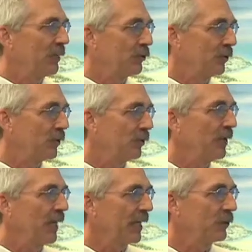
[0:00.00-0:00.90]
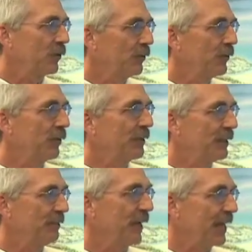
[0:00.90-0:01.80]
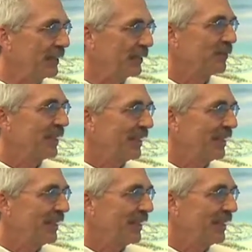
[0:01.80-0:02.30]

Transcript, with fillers: a turtle excluder device,